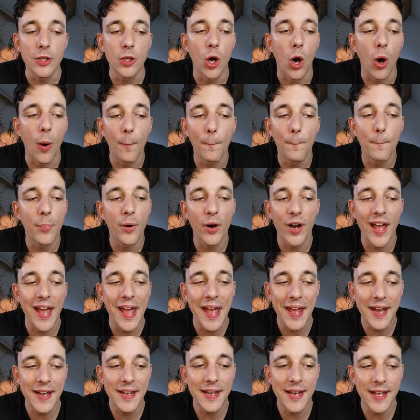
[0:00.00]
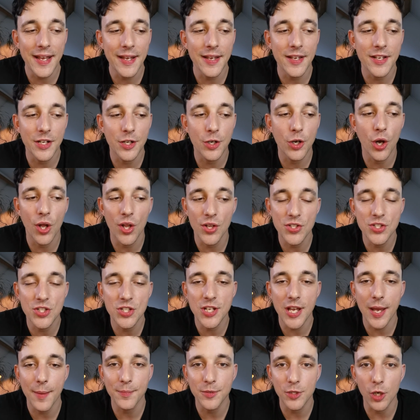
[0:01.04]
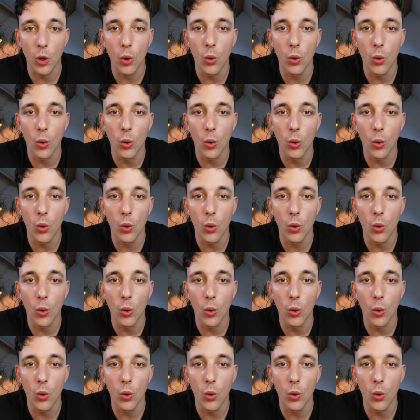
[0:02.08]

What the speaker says: comprehending a concept